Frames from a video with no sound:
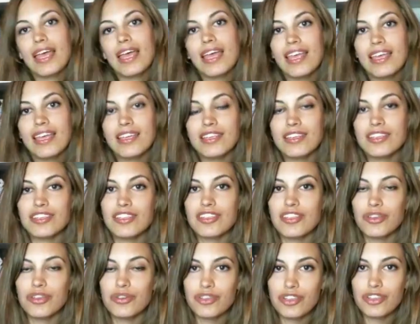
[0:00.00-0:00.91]
is
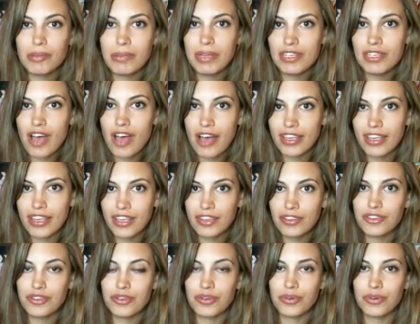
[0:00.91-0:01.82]
you should be
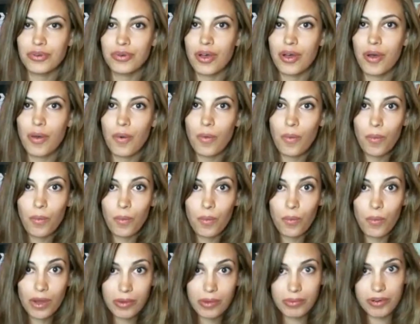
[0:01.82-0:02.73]
talking to
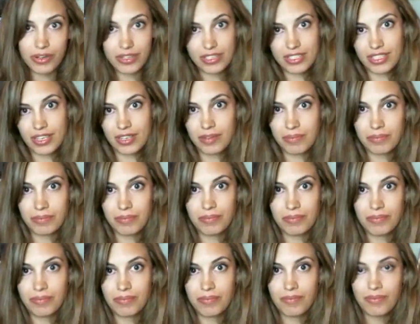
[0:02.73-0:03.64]
one person.
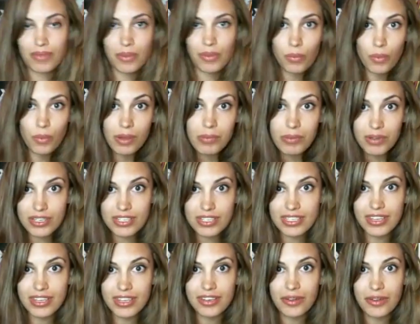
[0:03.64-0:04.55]
One
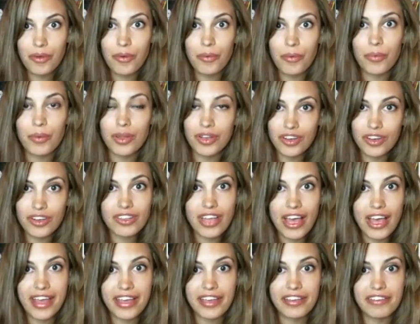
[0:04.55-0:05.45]
person when you're
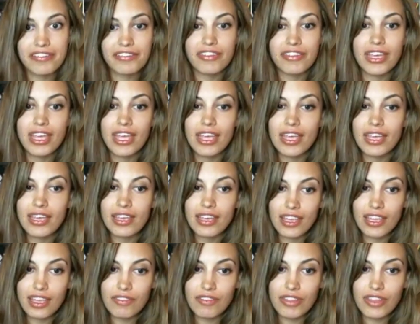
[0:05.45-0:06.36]
live,
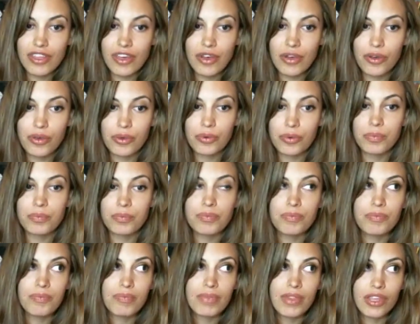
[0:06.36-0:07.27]
even though
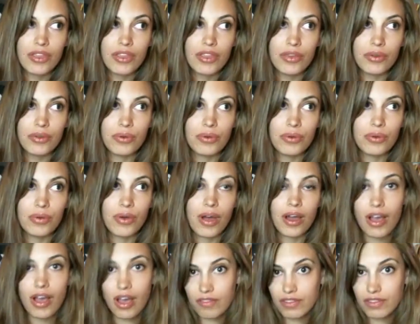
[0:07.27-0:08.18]
you
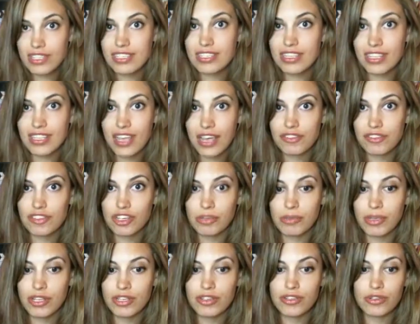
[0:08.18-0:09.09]
are obviously live
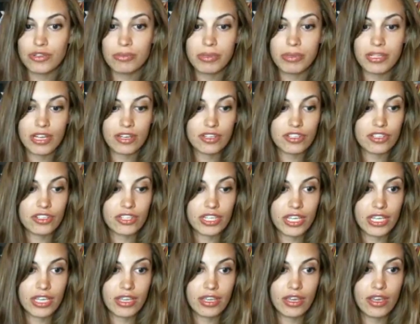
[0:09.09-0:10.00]
streaming to
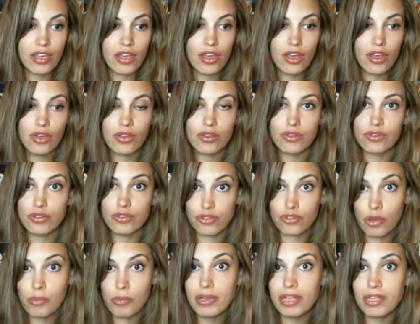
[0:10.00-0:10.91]
potentially
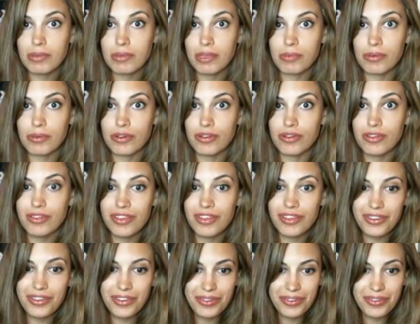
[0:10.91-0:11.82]
so many people,
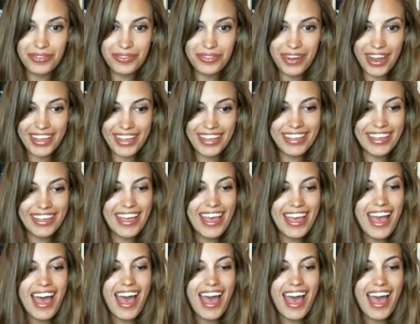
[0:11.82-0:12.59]
right?